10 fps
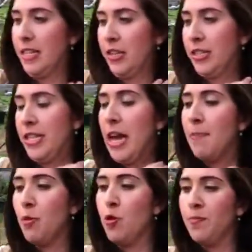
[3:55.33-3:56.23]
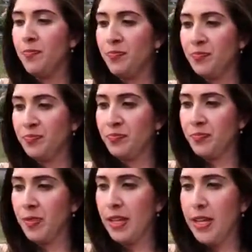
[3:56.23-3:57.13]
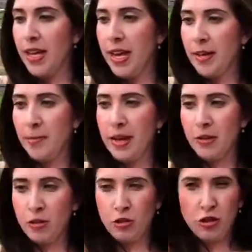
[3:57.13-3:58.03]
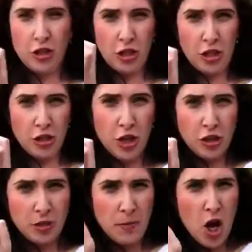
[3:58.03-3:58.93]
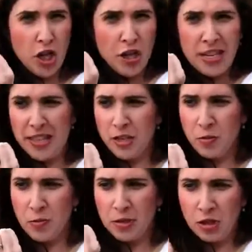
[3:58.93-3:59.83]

Here's the apple. And it's gonna start smaller, and this one would